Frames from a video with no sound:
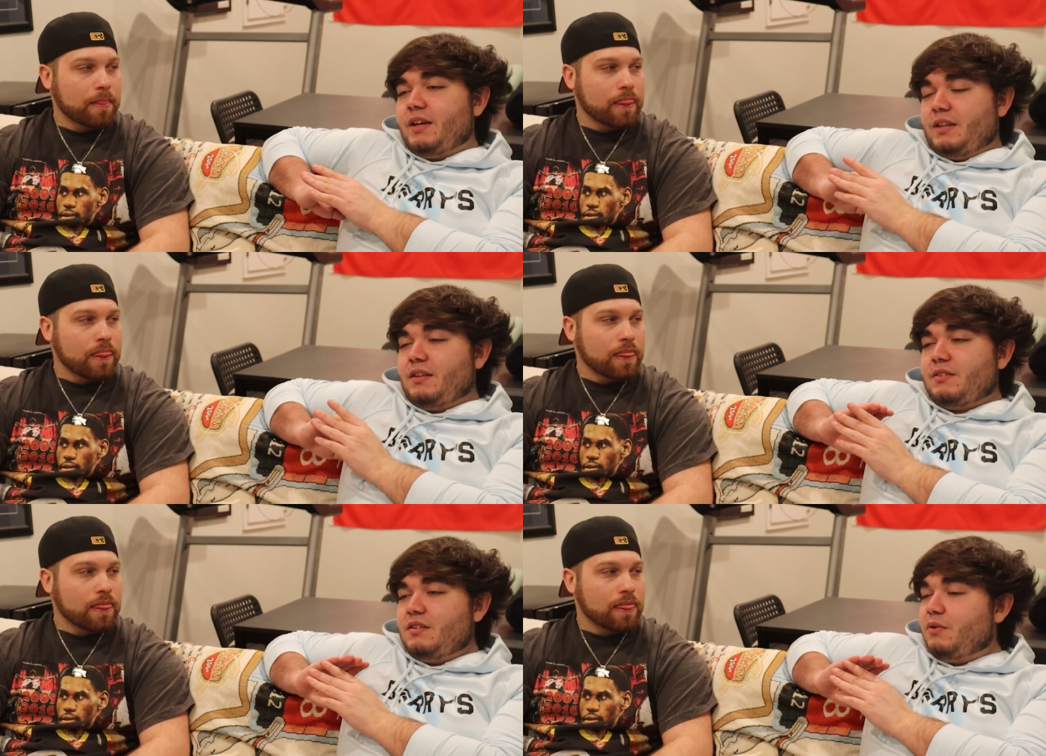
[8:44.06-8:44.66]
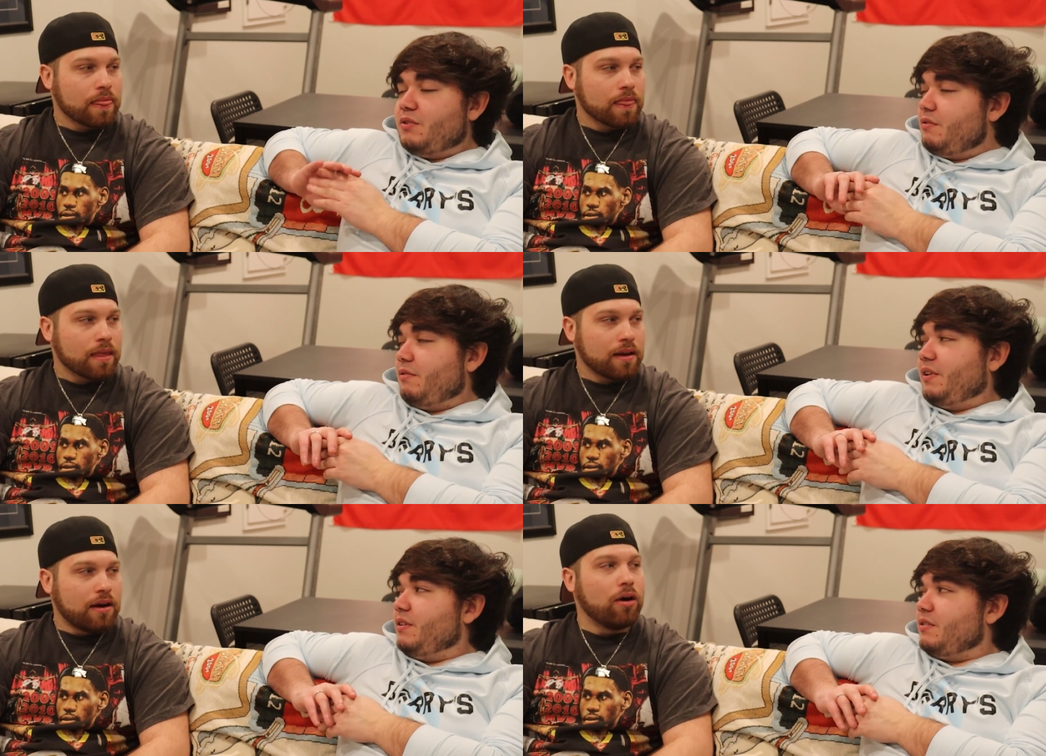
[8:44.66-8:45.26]
Speaker 1: like sequence of
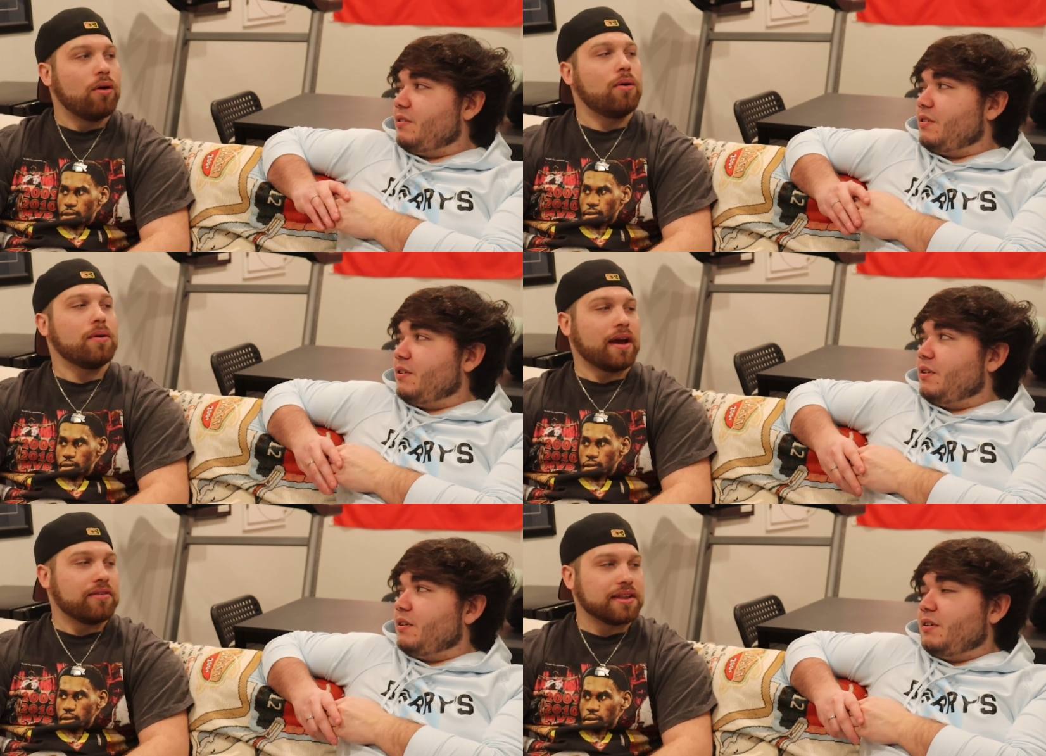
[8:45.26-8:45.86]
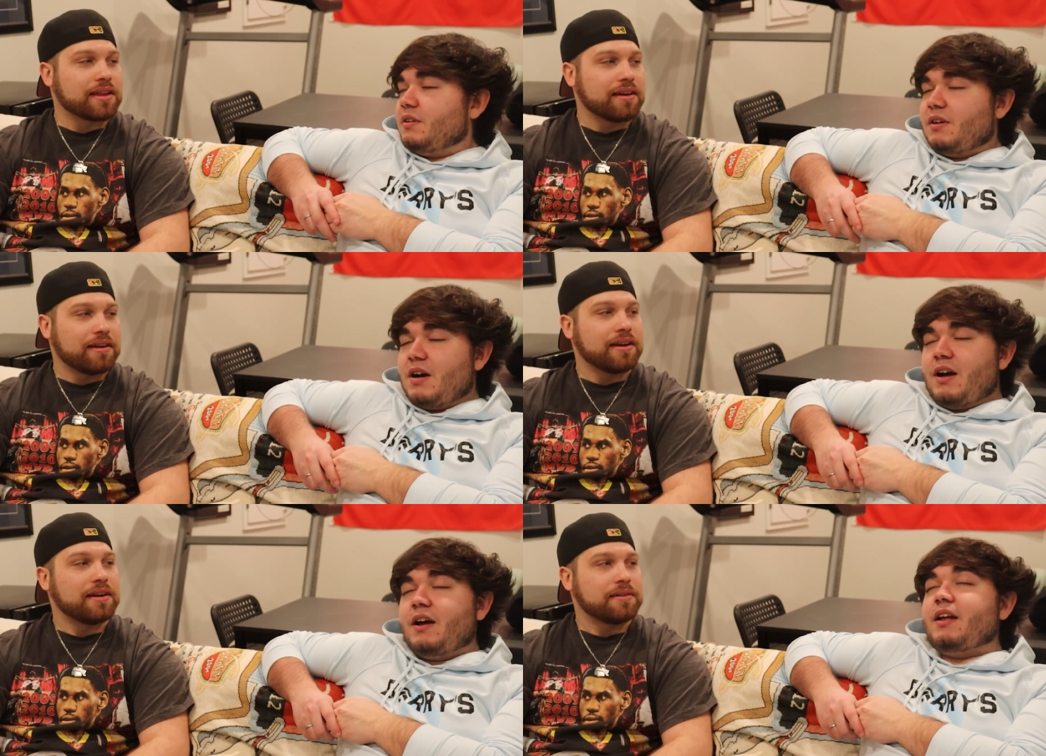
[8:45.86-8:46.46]
Speaker 2: events. Oh yeah, everything
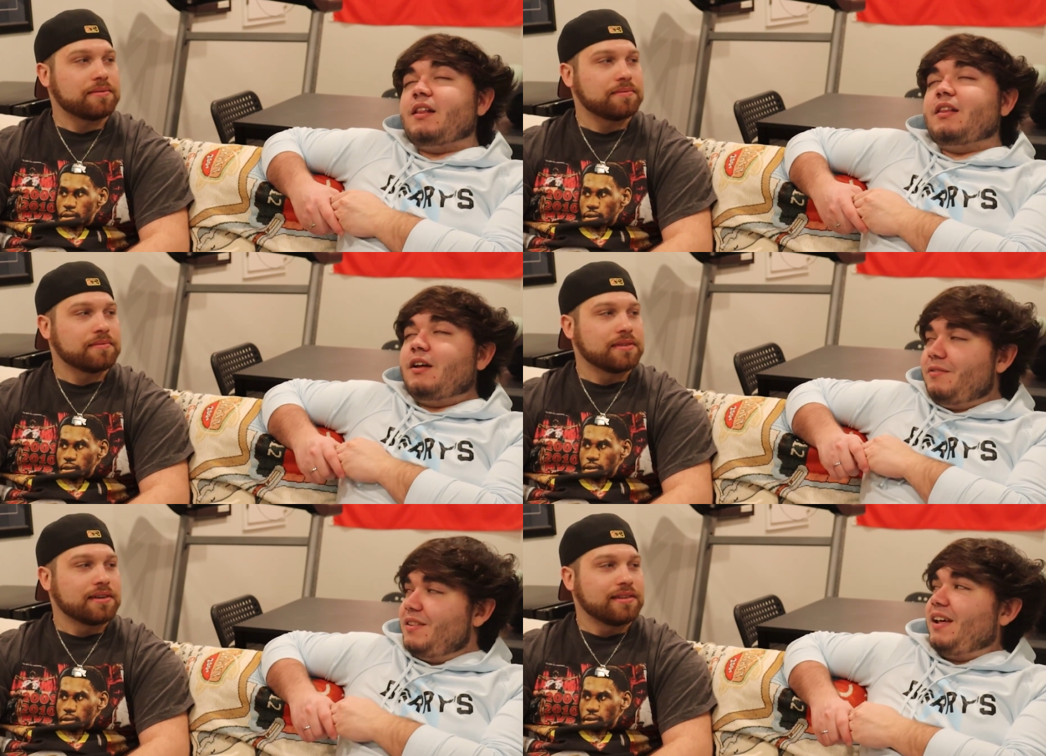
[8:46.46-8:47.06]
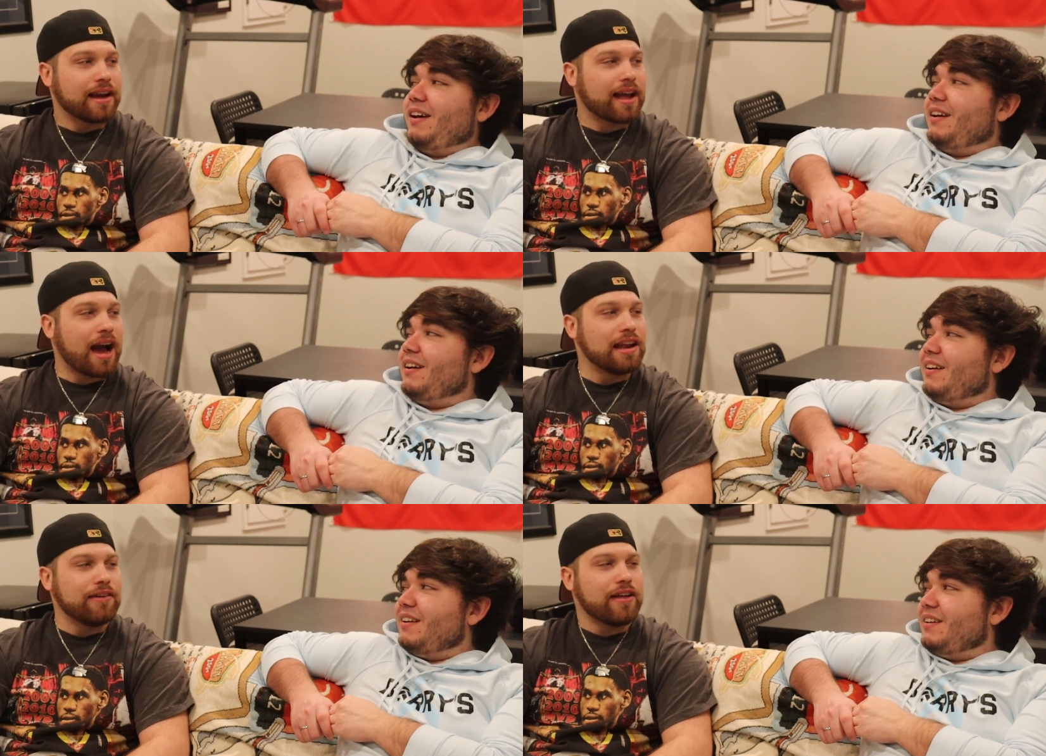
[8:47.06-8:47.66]
Speaker 1: there. I love that. Like
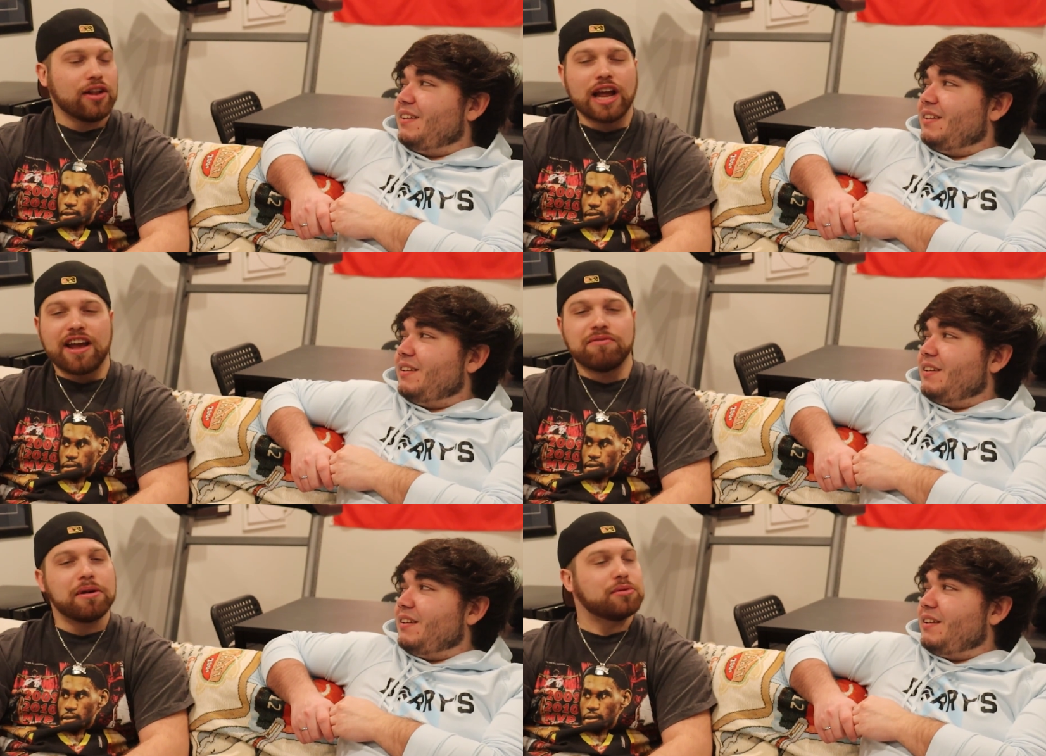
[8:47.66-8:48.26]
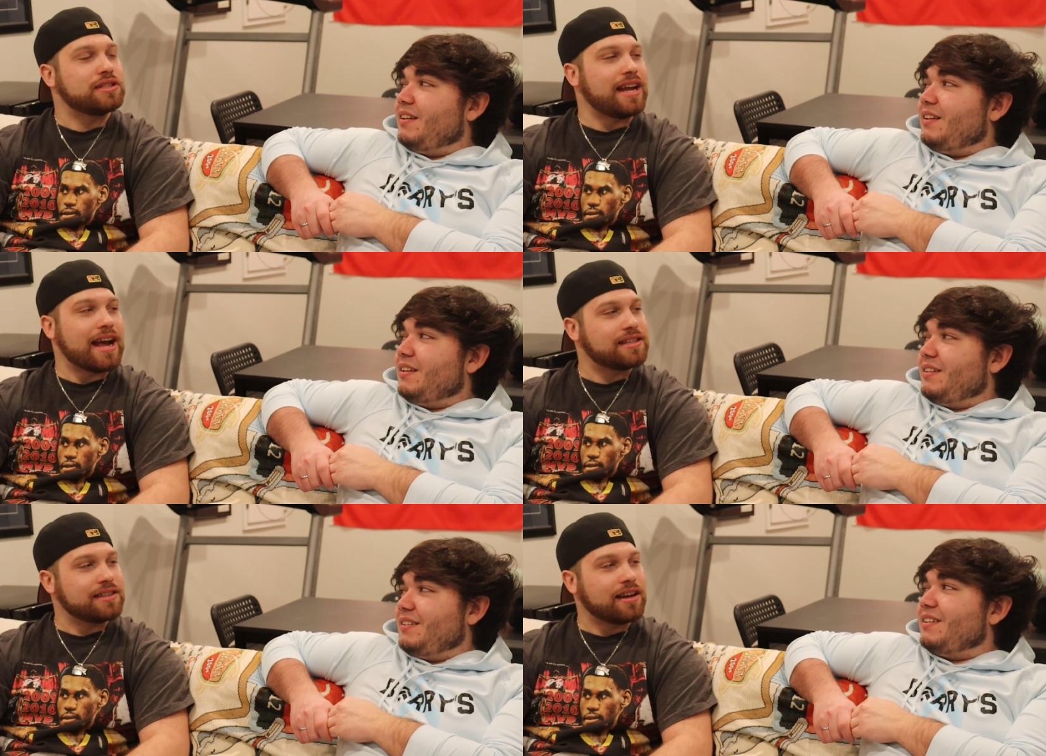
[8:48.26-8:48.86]
Speaker 2: I love how like everybody was
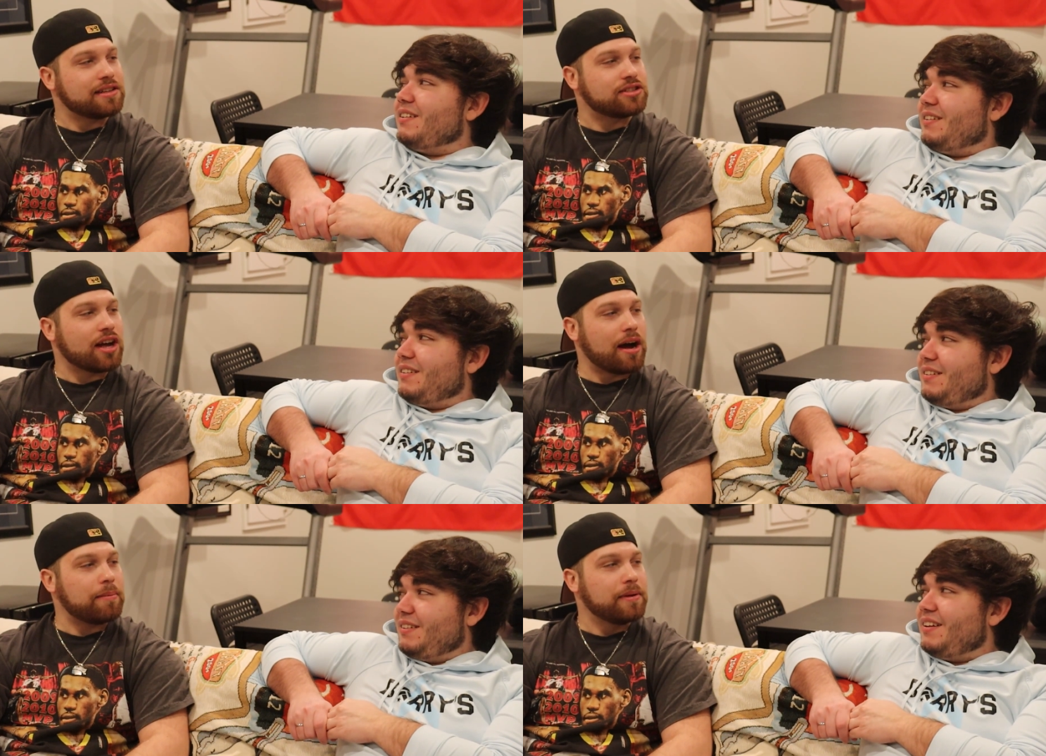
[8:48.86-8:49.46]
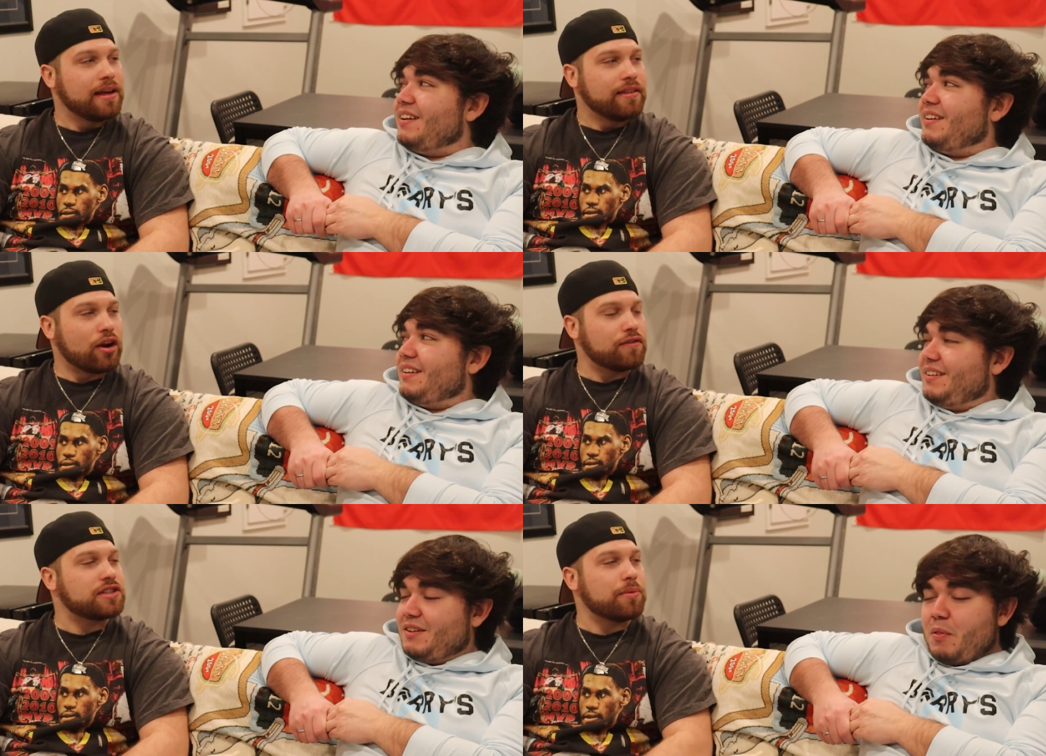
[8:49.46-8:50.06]
dancing nonstop. Yeah, yeah, Then
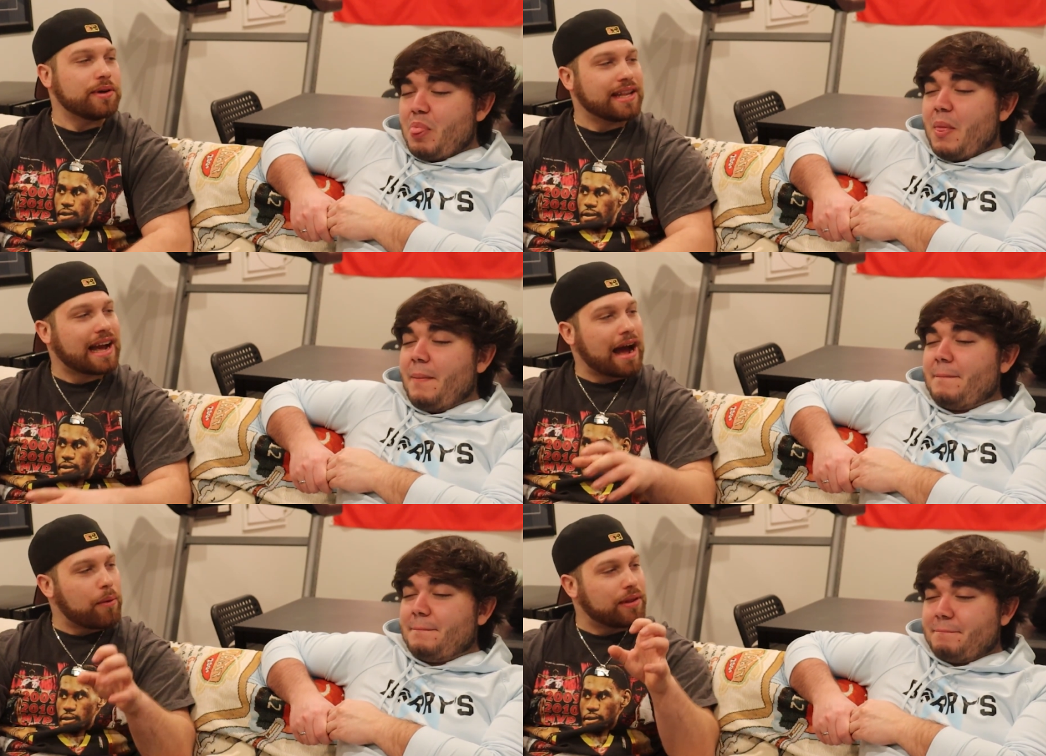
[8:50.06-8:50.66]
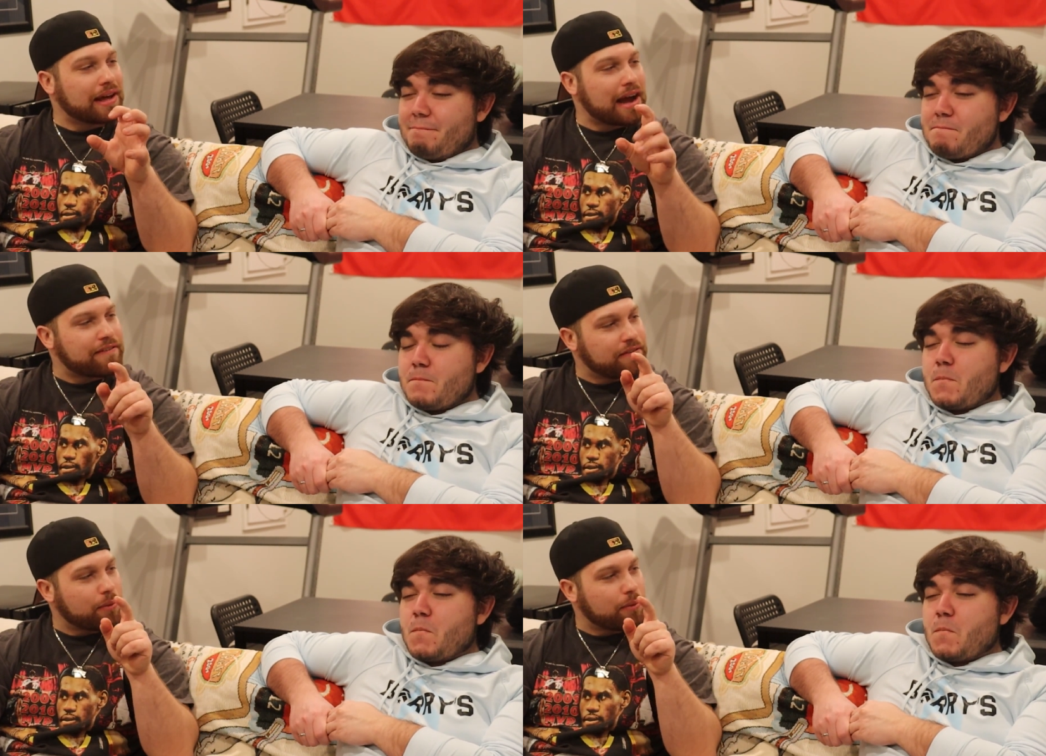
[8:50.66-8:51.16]
all of a sudden, when the guy, when the guy,